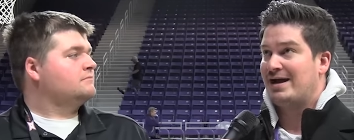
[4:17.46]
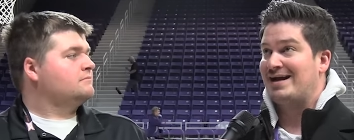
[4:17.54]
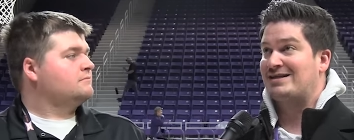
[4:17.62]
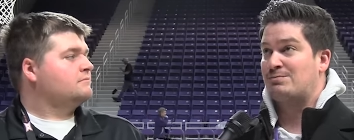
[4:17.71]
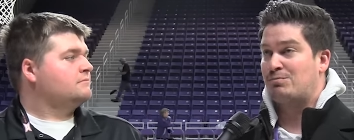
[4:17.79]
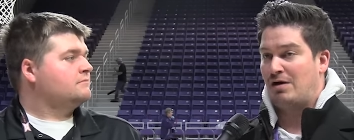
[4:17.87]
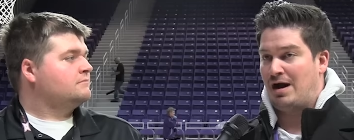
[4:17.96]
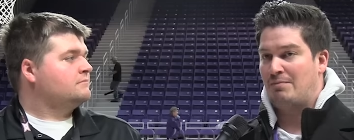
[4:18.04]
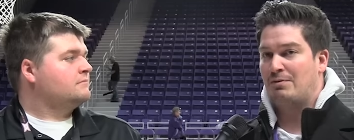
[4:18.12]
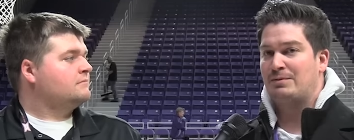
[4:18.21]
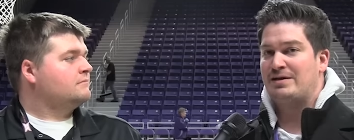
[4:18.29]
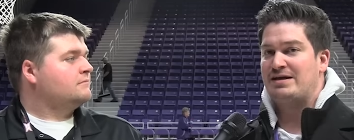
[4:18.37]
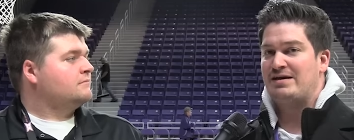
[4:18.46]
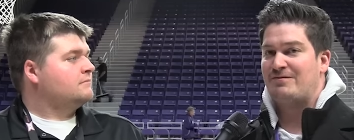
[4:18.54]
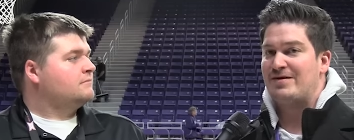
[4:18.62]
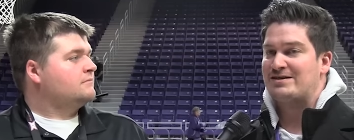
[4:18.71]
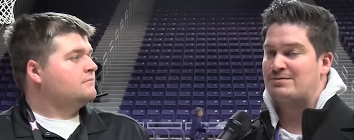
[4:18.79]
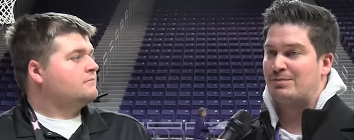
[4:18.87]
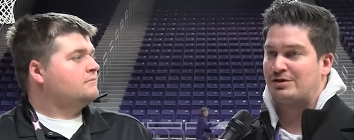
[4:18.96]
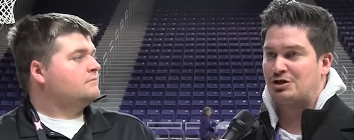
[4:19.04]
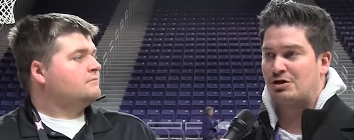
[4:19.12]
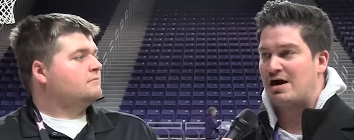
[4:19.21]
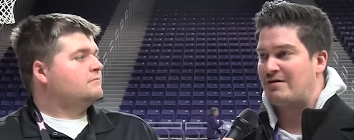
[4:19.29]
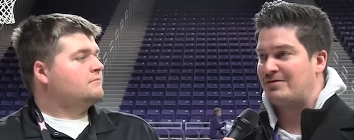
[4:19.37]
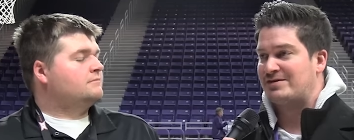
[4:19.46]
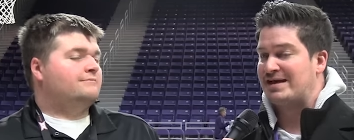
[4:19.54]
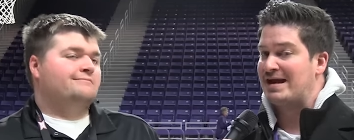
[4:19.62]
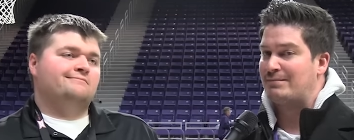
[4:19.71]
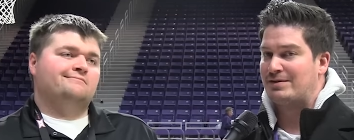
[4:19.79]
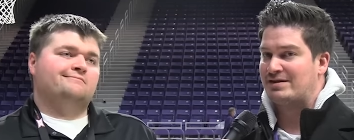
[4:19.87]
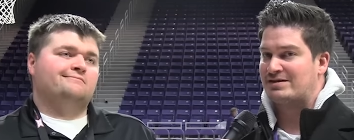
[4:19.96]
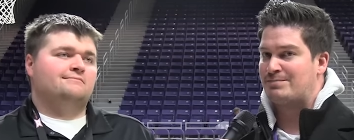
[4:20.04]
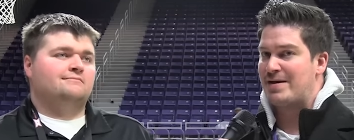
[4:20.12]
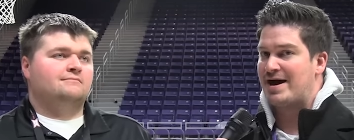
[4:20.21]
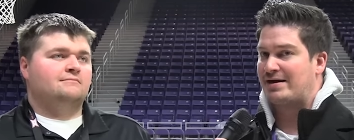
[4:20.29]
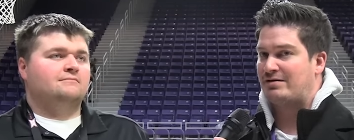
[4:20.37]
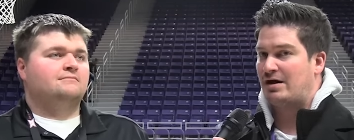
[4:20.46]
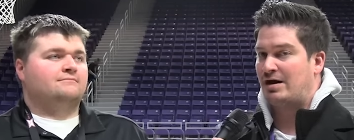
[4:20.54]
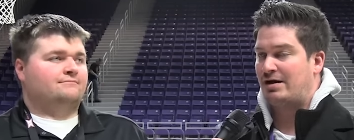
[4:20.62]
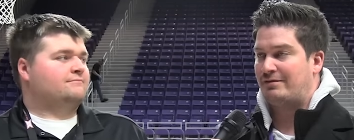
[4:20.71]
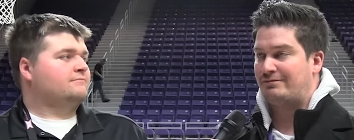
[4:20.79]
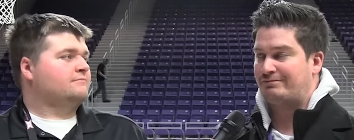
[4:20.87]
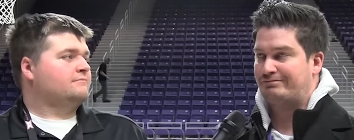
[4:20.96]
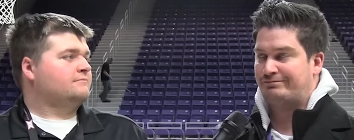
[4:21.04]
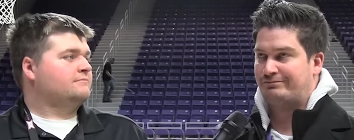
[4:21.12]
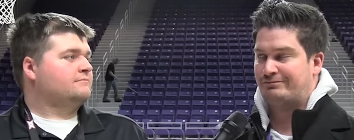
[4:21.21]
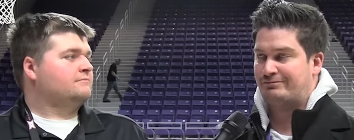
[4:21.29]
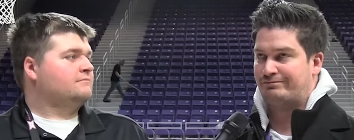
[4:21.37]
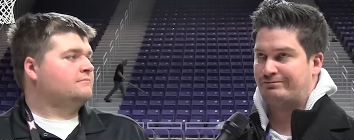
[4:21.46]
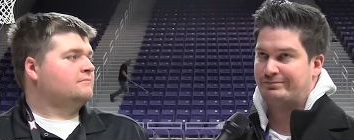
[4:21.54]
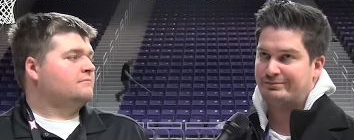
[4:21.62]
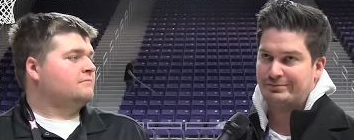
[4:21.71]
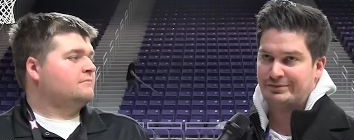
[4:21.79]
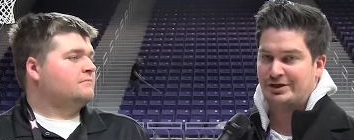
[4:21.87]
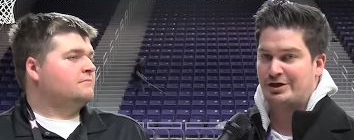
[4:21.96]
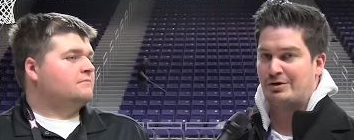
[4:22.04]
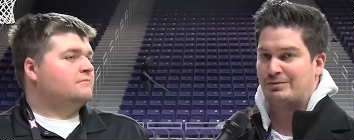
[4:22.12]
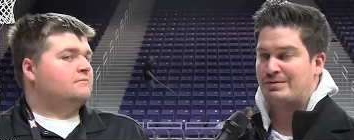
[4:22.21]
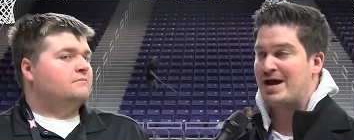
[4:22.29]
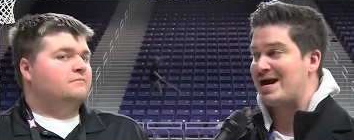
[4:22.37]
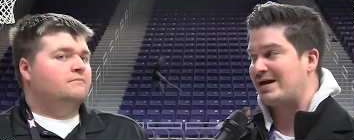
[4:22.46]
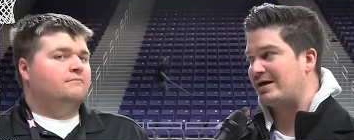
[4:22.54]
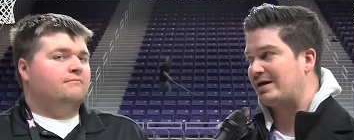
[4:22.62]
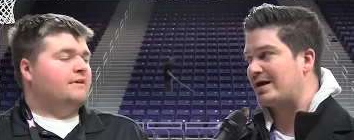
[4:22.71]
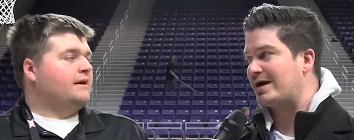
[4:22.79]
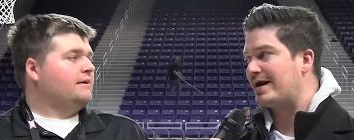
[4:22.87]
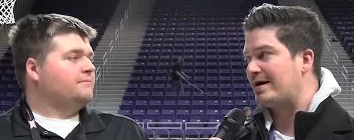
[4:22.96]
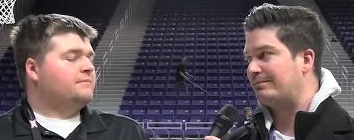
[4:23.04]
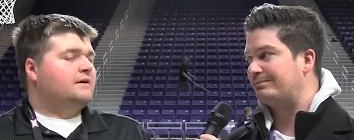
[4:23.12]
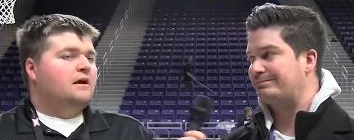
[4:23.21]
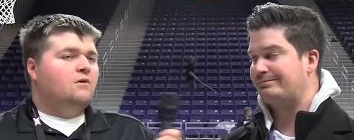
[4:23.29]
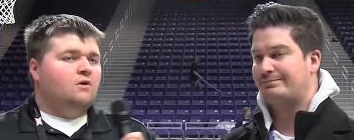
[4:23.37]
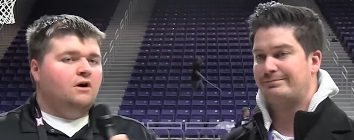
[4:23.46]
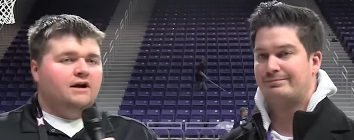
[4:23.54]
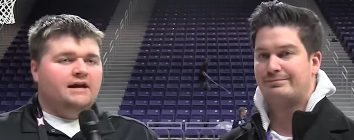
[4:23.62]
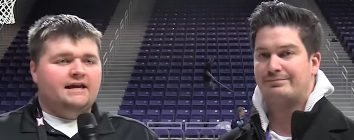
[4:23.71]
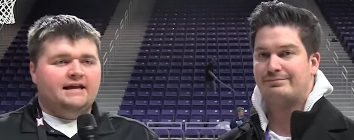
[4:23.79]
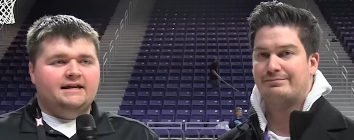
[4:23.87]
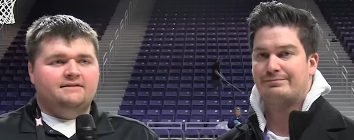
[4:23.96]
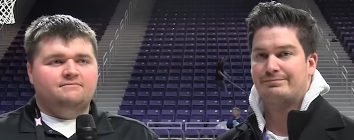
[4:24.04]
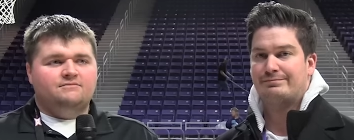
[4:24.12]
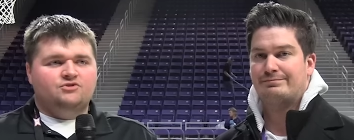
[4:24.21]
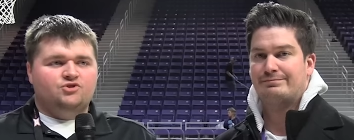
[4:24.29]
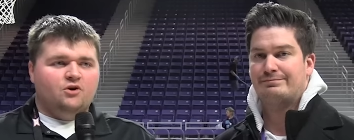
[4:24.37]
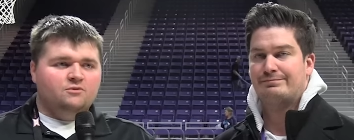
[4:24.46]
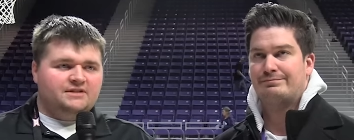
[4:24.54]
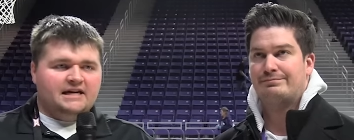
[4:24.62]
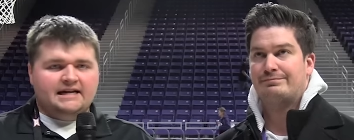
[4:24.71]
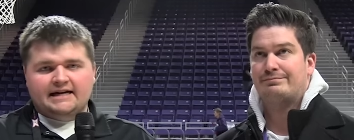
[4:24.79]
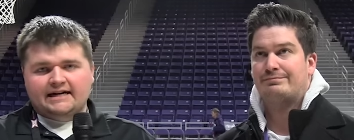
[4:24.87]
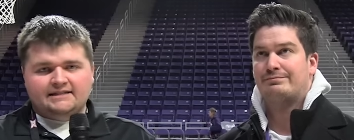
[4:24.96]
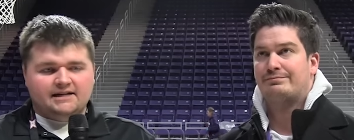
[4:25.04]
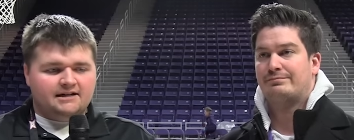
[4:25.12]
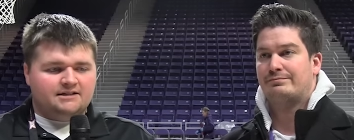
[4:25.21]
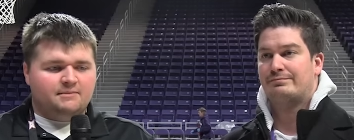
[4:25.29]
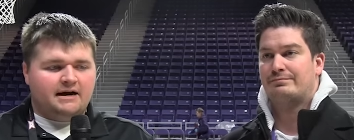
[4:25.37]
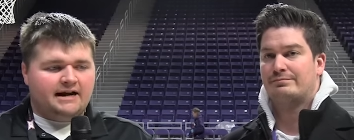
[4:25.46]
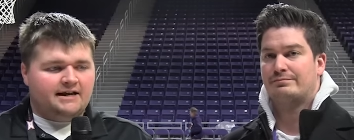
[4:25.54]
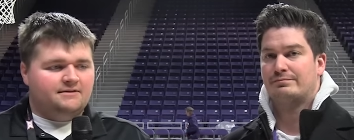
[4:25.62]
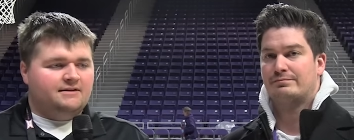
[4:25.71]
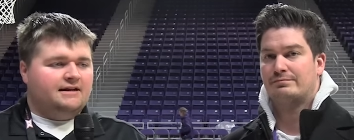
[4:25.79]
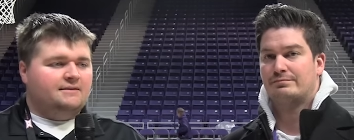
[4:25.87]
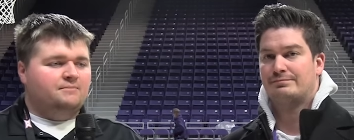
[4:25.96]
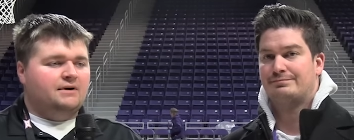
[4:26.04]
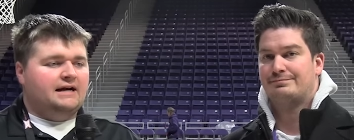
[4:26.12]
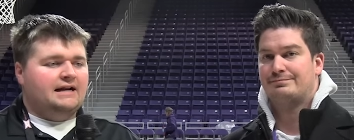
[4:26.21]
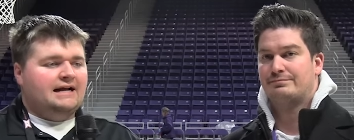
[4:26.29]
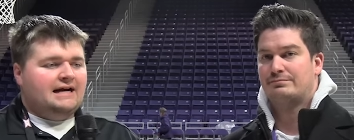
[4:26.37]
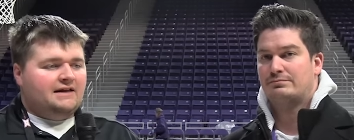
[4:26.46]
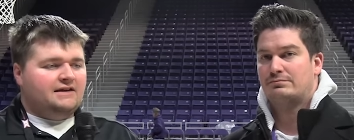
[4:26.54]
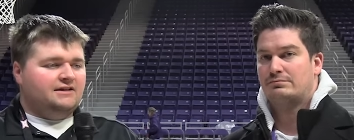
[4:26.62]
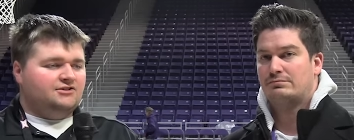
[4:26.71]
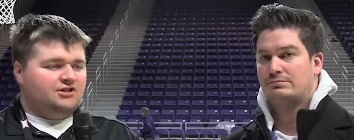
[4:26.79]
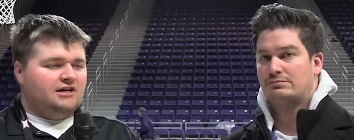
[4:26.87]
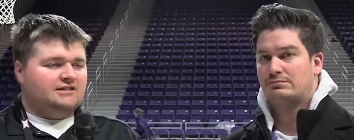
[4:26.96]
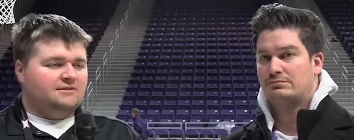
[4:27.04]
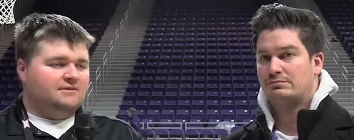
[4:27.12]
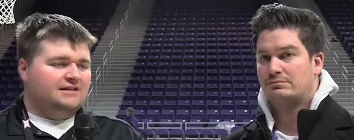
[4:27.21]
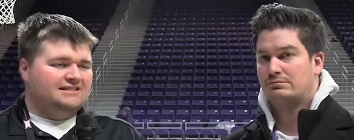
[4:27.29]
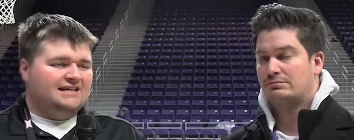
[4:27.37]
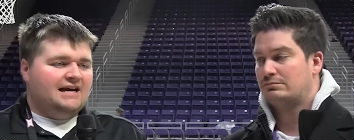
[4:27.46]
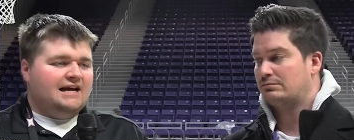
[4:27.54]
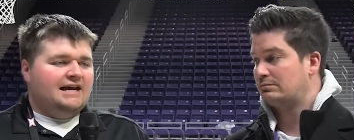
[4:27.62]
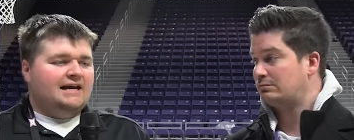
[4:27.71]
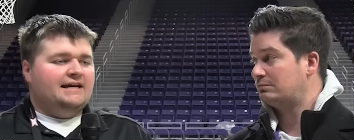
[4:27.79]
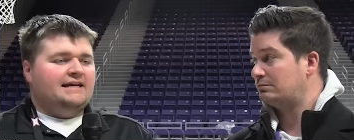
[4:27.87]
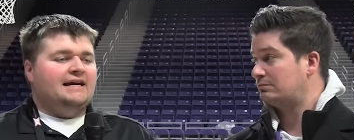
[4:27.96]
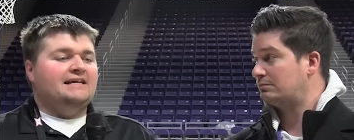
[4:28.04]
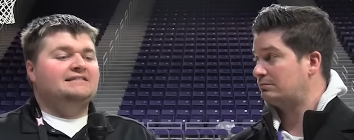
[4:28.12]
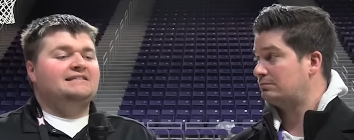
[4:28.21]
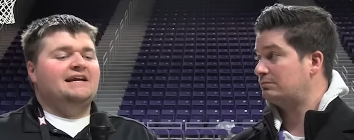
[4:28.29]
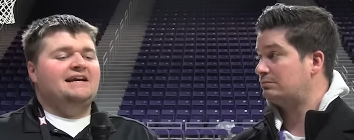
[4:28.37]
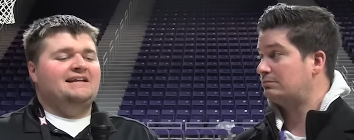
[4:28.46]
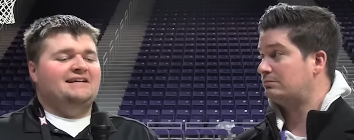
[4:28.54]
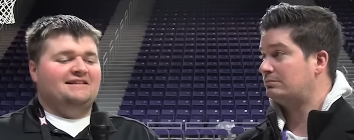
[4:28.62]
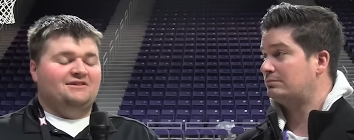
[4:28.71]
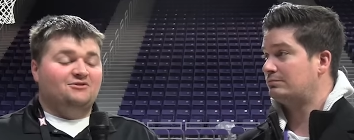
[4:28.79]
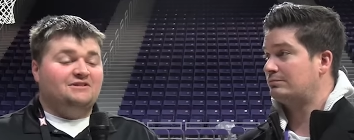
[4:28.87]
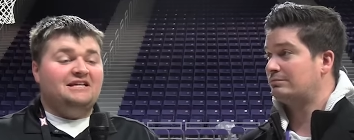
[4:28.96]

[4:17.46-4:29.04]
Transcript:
Speaker 1: it's probably defense, but your offense can't be this bad. Uh, you know, night in and night out.
Speaker 2: Well, and, and Jerome Tang kind of talked about it, but I think it chalks up this. K State, their